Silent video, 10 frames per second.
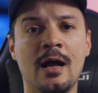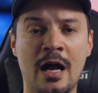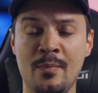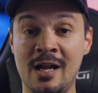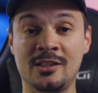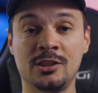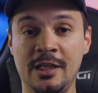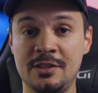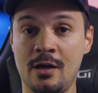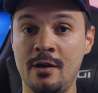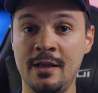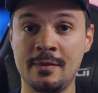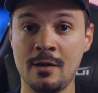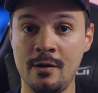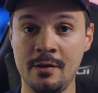I'm actually turning
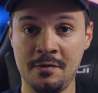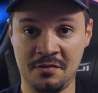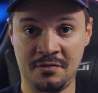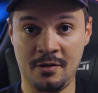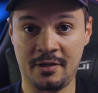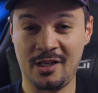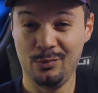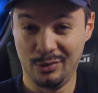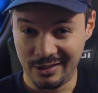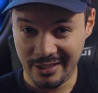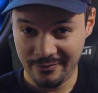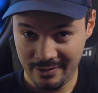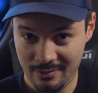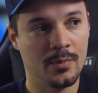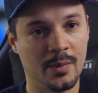30 this year. Can you believe
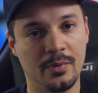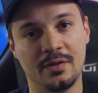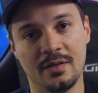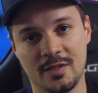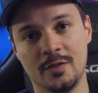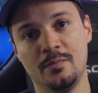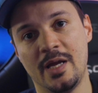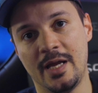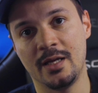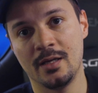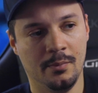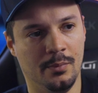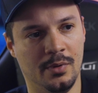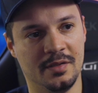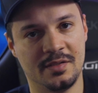it? My birthday's in May,
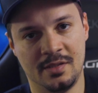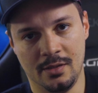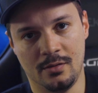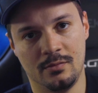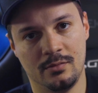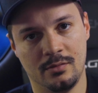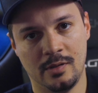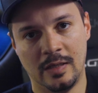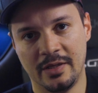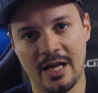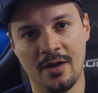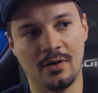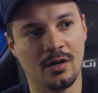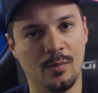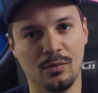but still, I only have
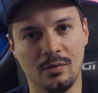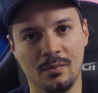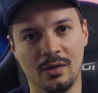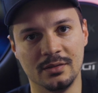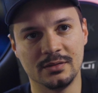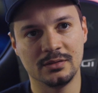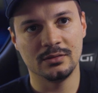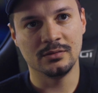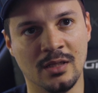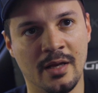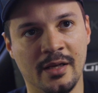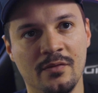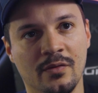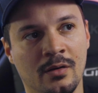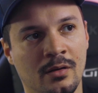a couple of months. Not
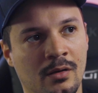even.